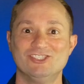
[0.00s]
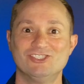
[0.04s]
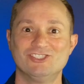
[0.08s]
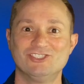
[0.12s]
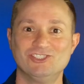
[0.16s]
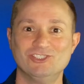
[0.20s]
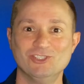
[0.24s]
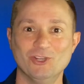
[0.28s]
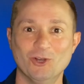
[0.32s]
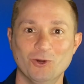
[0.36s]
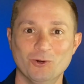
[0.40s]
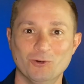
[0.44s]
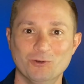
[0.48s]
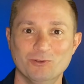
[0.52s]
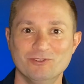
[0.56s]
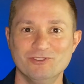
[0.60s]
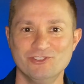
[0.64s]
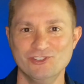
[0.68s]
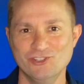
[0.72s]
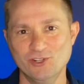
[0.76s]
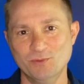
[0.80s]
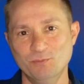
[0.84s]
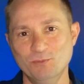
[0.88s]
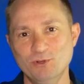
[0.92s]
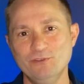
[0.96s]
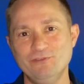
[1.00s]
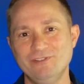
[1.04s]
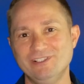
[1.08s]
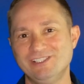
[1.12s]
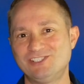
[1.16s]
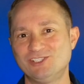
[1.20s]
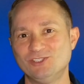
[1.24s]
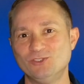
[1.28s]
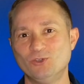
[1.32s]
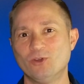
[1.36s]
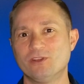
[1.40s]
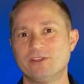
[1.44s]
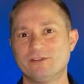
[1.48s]
So, you're moving
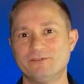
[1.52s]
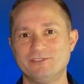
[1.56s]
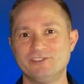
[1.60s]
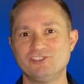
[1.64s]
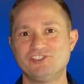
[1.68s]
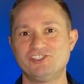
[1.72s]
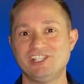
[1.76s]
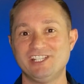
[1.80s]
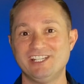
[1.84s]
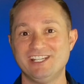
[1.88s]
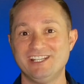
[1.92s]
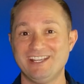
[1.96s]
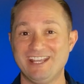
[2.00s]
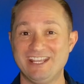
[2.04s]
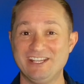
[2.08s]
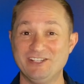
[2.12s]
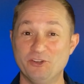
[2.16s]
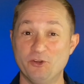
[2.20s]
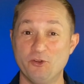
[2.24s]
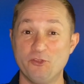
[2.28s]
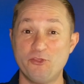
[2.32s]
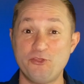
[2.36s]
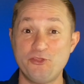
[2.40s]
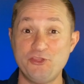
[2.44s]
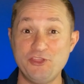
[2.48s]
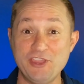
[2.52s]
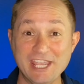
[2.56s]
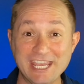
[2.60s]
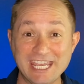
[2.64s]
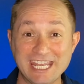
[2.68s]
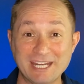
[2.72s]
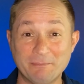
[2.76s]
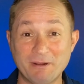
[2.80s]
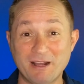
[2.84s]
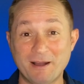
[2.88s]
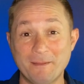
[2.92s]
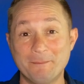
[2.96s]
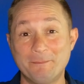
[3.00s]
to Northern Virginia and you're
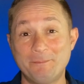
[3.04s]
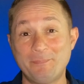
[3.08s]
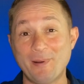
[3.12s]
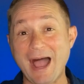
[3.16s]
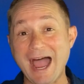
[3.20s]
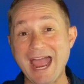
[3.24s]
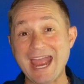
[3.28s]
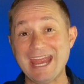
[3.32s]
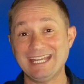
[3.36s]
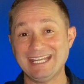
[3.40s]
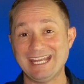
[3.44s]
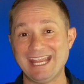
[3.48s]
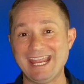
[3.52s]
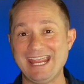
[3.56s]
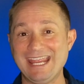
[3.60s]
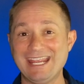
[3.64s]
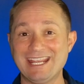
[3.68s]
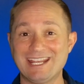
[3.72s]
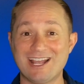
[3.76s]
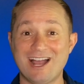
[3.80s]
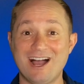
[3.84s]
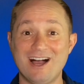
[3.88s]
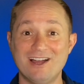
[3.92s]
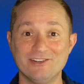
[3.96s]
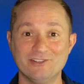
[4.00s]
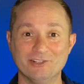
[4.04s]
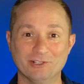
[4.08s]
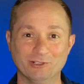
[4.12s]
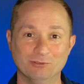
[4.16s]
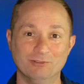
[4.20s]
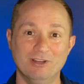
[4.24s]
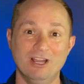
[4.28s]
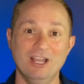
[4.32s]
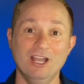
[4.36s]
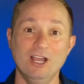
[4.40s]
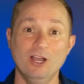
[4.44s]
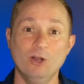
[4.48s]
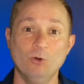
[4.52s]
thinking about buying a
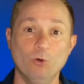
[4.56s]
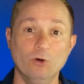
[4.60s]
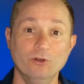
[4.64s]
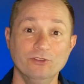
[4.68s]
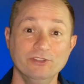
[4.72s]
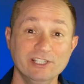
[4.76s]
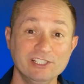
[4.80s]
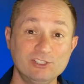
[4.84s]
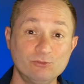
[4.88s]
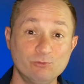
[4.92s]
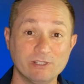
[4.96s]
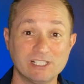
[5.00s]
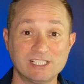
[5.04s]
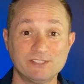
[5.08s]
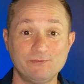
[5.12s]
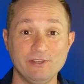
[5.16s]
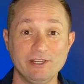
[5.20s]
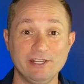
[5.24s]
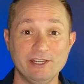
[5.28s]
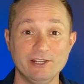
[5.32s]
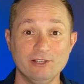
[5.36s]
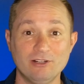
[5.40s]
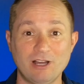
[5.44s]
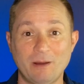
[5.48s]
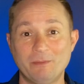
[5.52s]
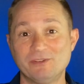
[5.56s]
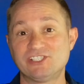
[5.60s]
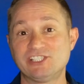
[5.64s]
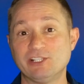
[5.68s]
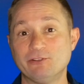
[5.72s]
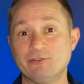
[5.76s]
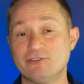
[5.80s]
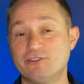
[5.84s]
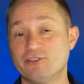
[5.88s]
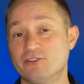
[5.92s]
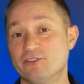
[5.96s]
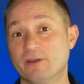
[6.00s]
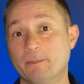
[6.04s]
condo. Well, in this week's video, I'm gonna share
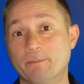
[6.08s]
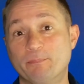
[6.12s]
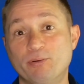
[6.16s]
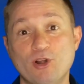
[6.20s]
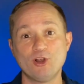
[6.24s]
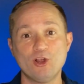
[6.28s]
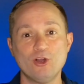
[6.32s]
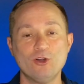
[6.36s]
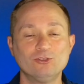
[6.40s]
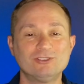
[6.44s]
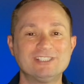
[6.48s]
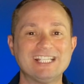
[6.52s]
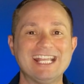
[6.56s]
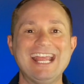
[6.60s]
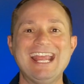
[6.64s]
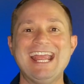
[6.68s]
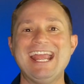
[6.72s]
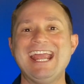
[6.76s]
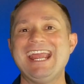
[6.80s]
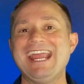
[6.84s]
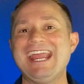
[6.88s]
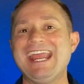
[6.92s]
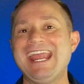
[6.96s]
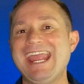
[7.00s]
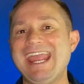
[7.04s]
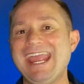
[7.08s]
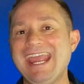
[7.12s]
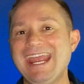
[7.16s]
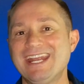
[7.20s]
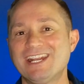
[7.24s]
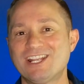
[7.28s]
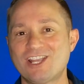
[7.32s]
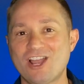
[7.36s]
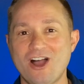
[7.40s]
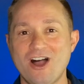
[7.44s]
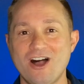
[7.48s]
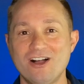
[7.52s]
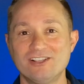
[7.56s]
with you the pros
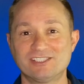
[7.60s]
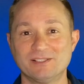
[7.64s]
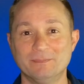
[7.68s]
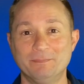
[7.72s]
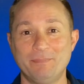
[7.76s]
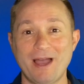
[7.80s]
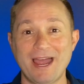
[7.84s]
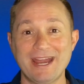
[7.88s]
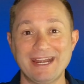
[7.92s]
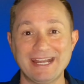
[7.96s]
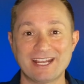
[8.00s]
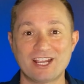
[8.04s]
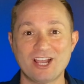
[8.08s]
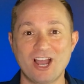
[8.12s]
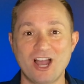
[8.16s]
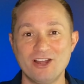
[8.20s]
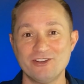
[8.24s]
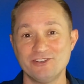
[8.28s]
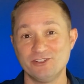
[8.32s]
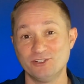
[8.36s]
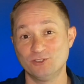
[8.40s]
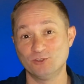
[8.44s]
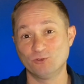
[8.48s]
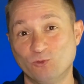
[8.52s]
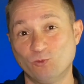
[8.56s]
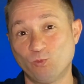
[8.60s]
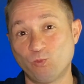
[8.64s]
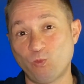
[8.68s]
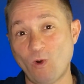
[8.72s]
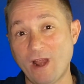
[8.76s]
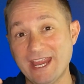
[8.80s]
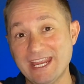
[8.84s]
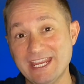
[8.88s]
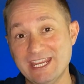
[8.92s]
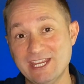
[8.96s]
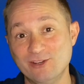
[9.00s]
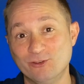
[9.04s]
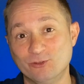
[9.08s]
and cons of buying a condo
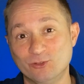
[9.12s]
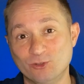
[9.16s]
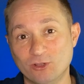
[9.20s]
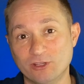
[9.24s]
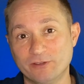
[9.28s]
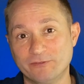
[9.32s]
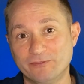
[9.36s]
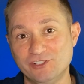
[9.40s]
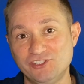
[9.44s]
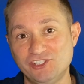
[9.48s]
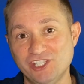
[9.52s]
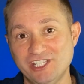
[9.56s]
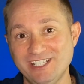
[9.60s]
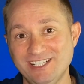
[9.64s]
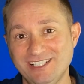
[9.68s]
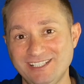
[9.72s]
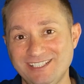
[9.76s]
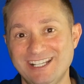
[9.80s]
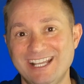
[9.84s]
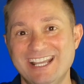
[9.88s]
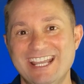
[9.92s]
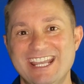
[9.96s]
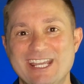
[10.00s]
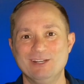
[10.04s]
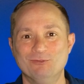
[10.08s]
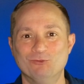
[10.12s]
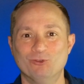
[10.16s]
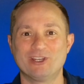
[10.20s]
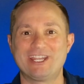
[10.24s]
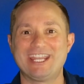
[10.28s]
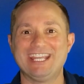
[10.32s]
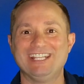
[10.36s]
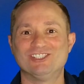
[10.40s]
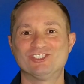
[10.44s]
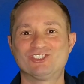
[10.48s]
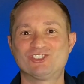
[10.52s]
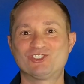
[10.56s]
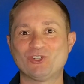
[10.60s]
right here in Northern Virginia, and we're
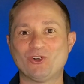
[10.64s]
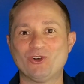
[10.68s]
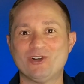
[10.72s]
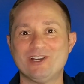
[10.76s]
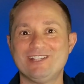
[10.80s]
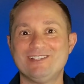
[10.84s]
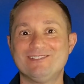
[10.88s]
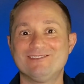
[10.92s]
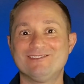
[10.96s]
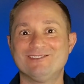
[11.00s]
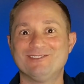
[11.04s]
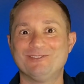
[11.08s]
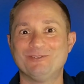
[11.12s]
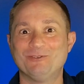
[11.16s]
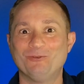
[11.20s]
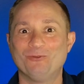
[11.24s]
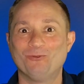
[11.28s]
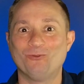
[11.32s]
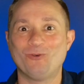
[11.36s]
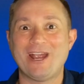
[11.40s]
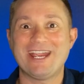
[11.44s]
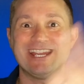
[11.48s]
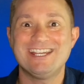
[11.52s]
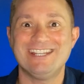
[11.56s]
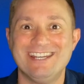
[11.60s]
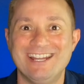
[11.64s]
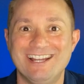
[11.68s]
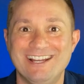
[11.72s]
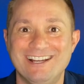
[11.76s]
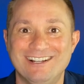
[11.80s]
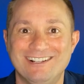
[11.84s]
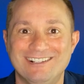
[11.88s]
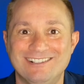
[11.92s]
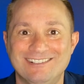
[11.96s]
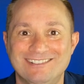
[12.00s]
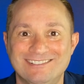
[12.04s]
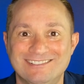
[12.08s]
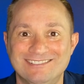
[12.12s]
getting started right
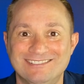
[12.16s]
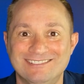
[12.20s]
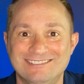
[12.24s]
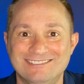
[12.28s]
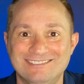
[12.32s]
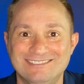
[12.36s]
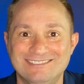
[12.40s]
now.